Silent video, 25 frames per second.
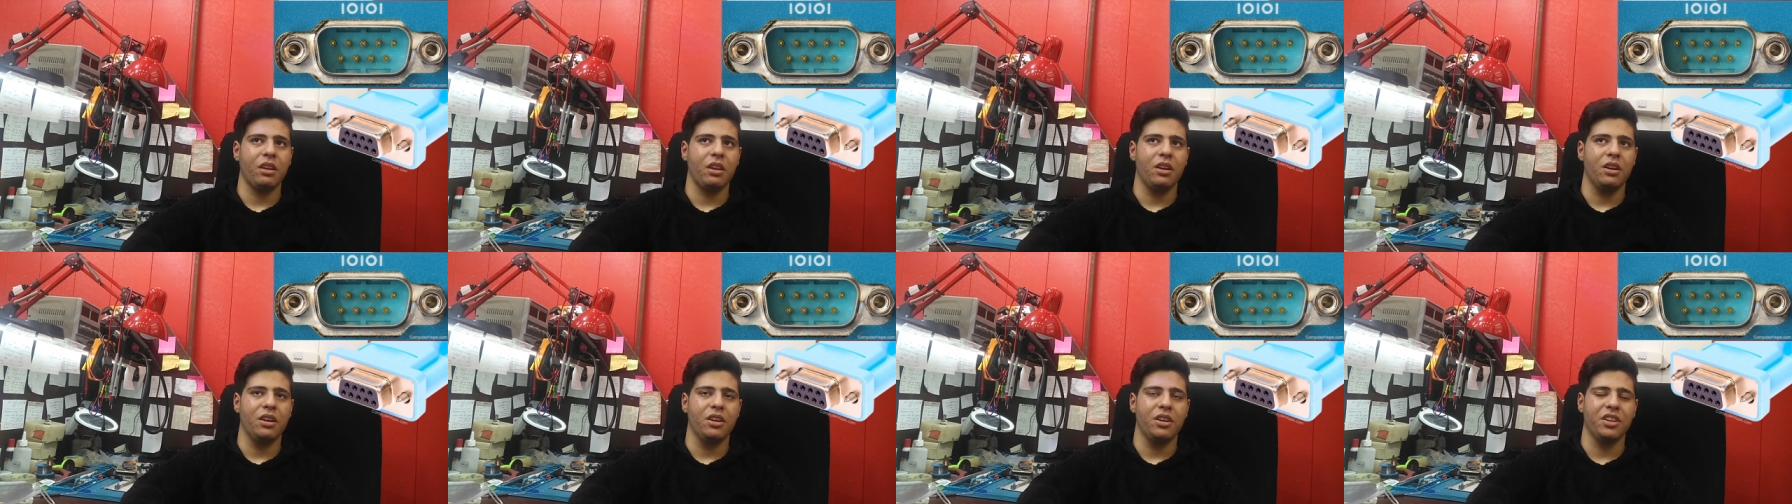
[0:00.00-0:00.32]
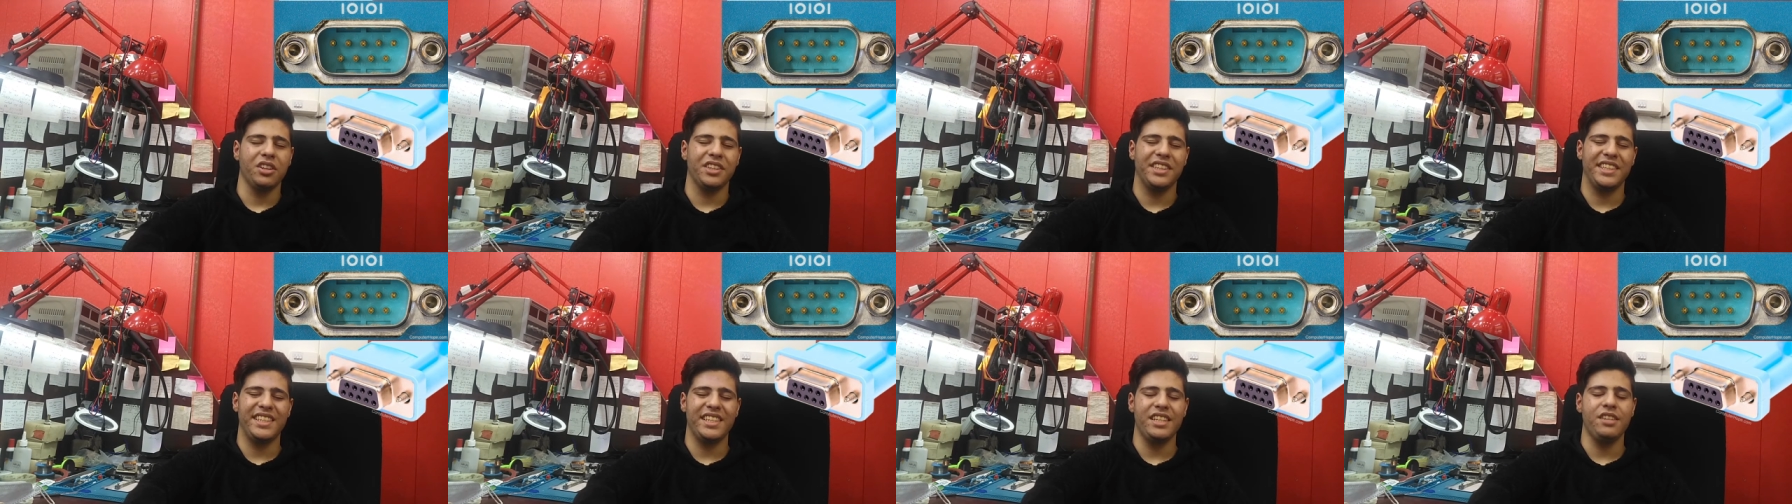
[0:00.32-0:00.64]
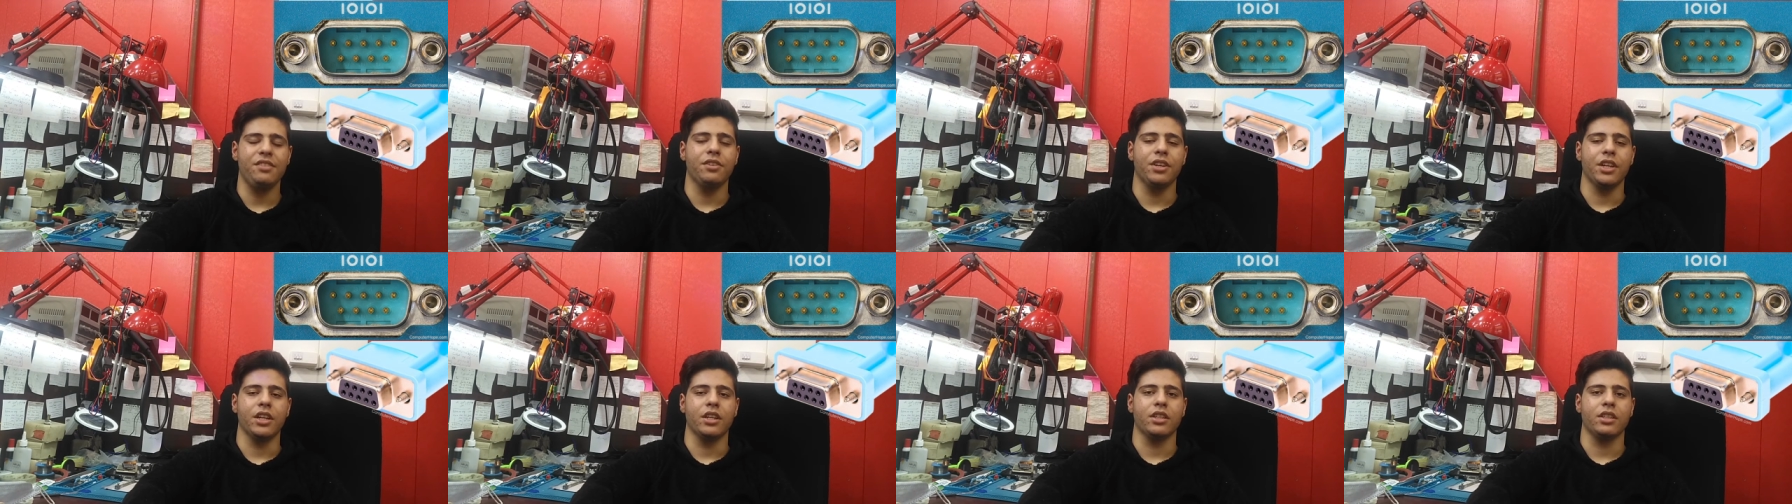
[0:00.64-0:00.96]

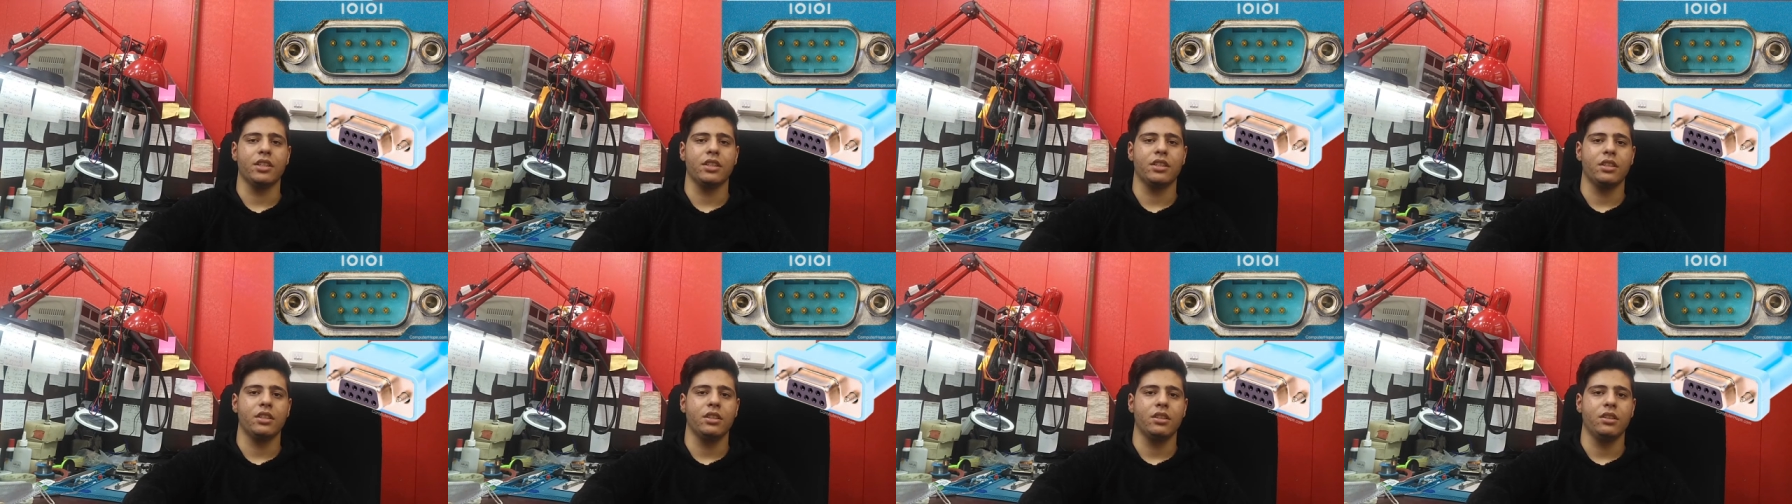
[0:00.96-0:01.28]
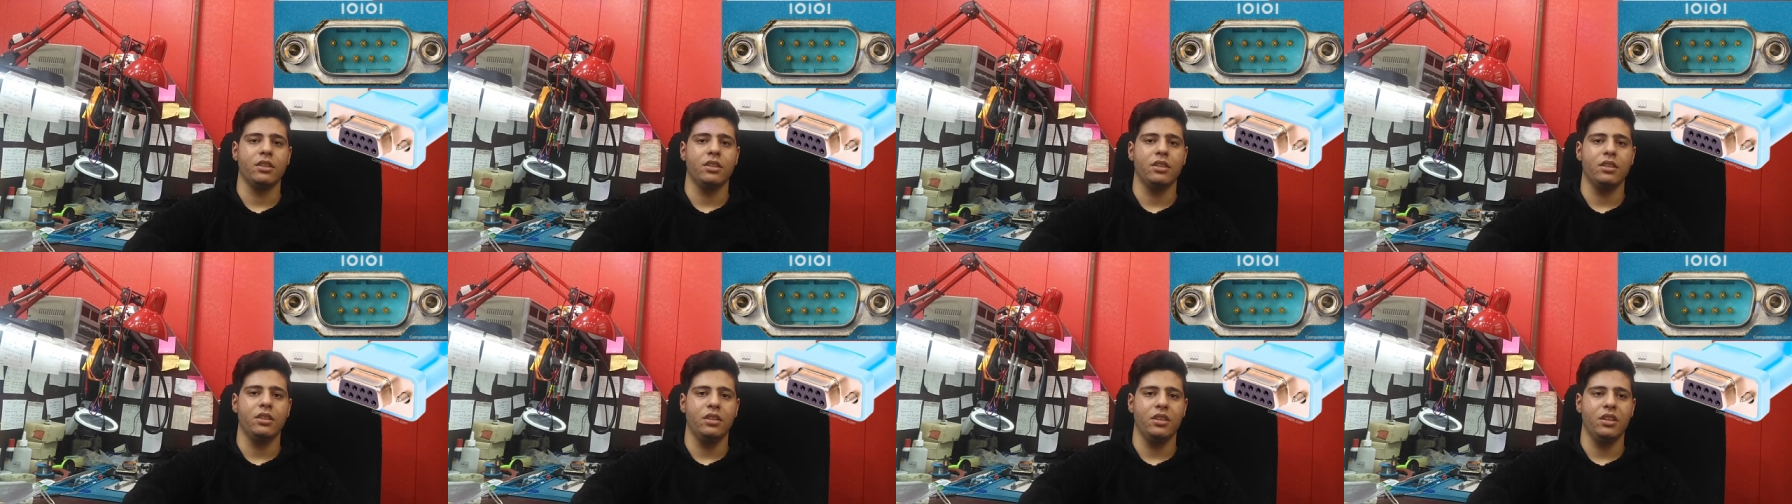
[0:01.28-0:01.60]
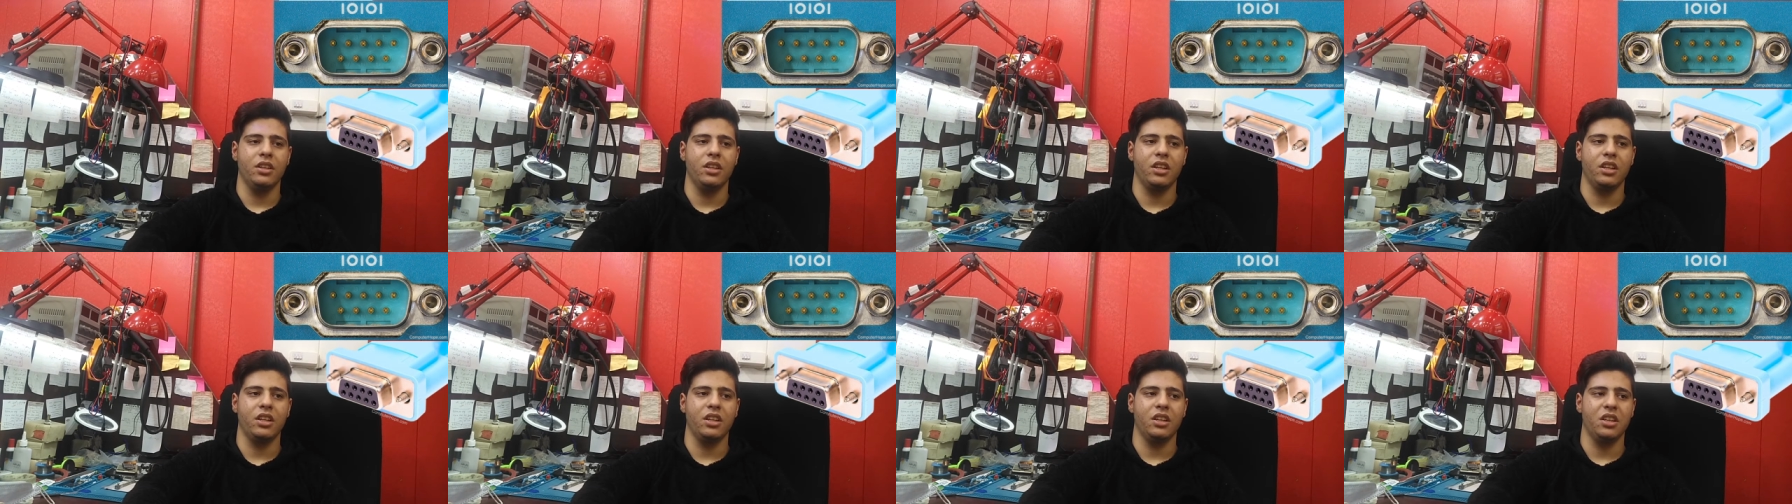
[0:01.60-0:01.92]
receivers
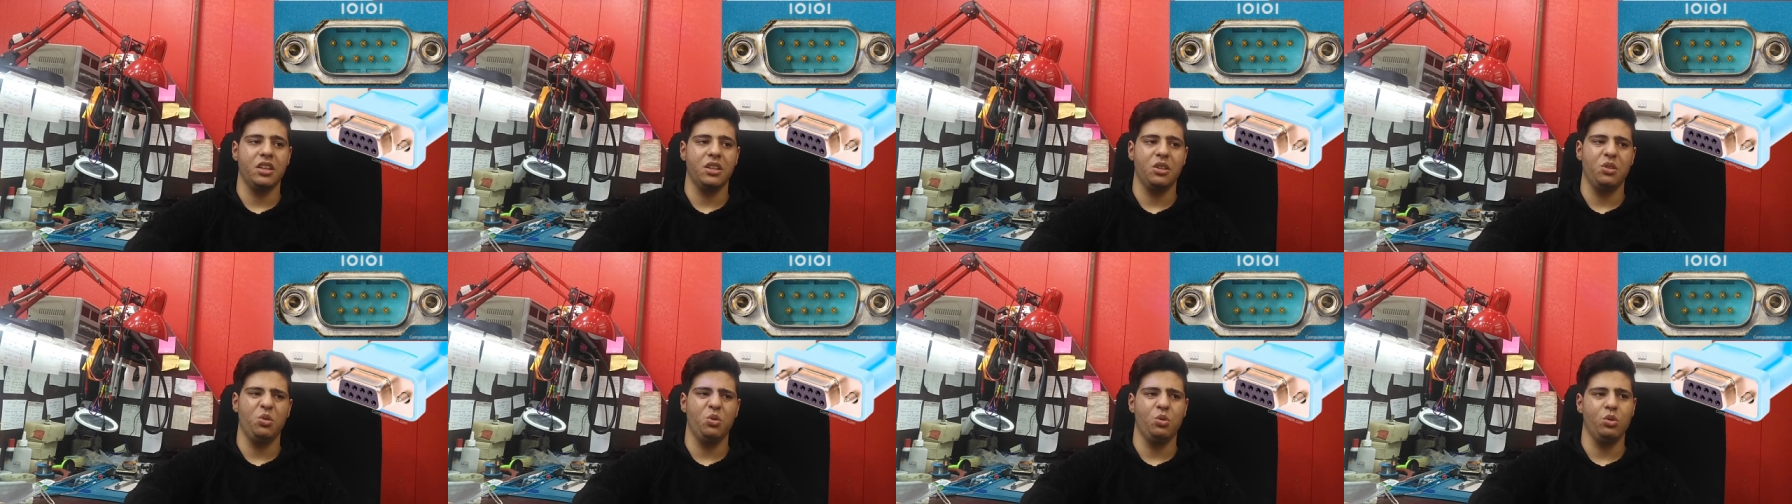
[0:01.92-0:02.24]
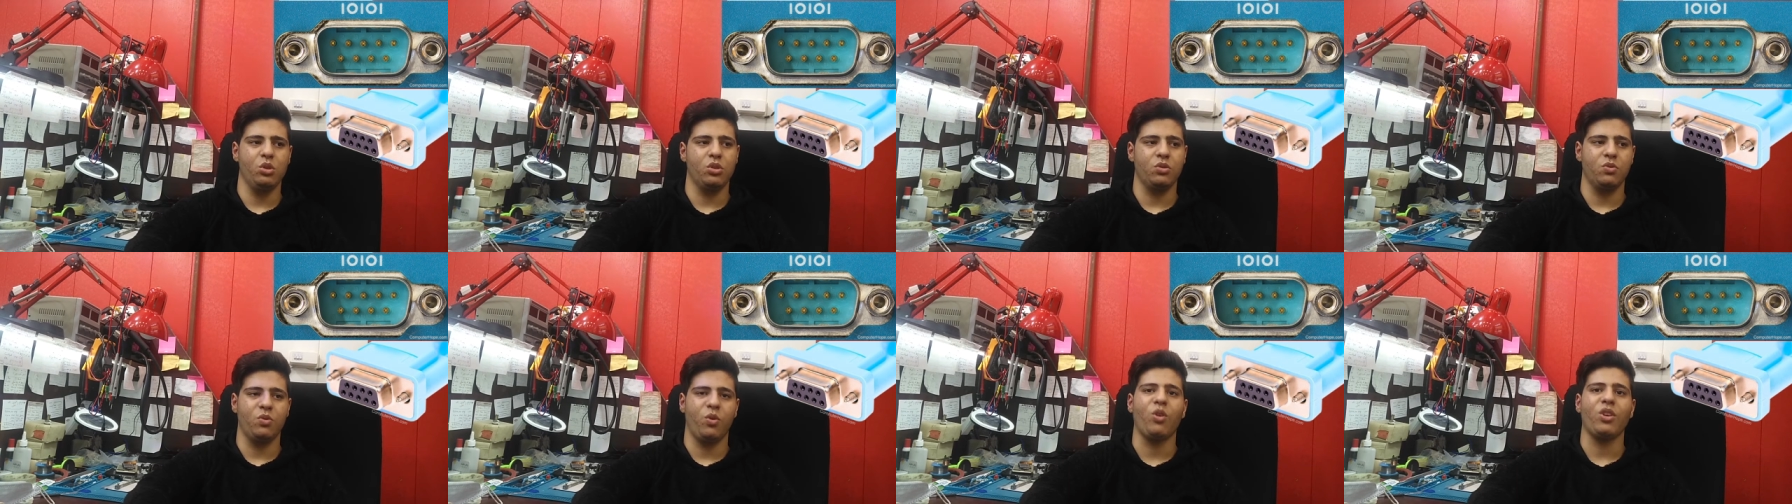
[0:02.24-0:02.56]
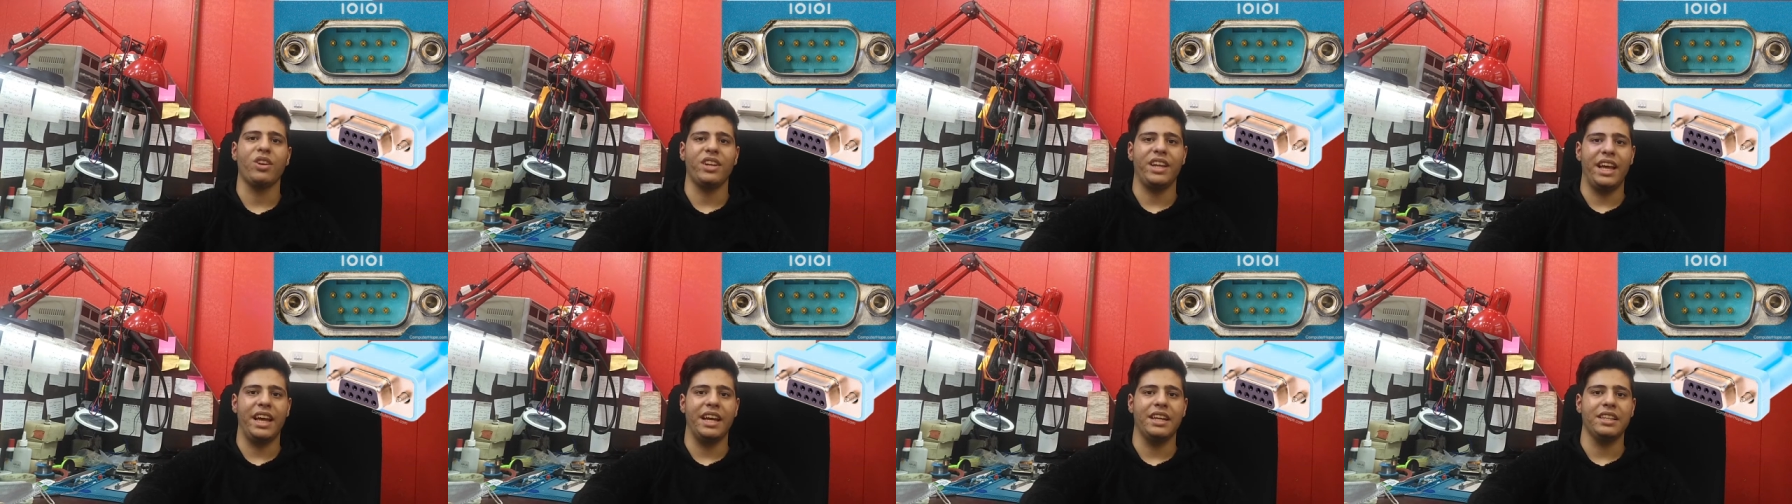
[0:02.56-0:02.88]
uh, it used for
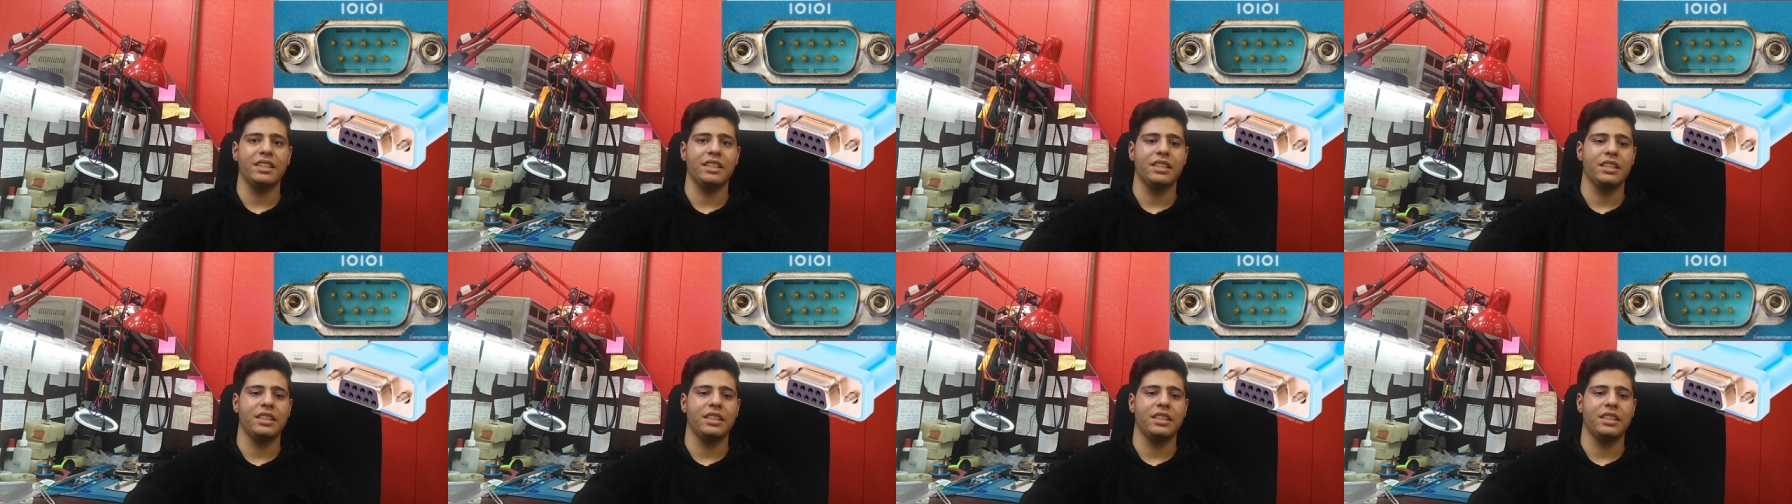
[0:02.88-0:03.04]
that